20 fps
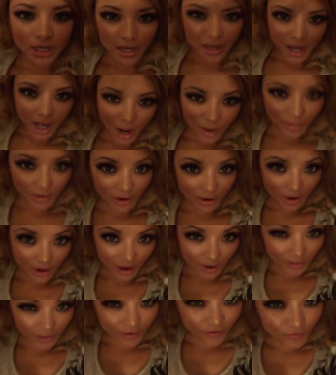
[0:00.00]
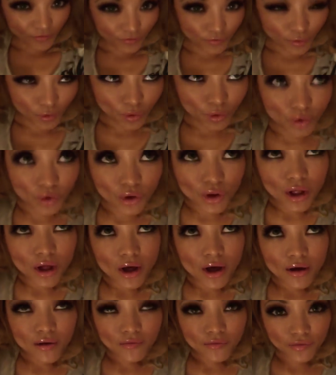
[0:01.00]
how about a full
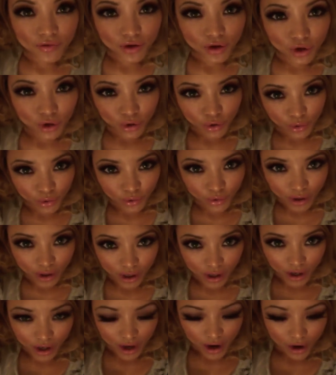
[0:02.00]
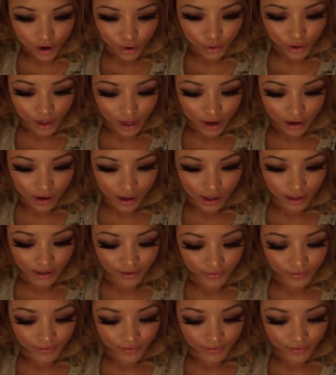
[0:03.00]
view? Okay.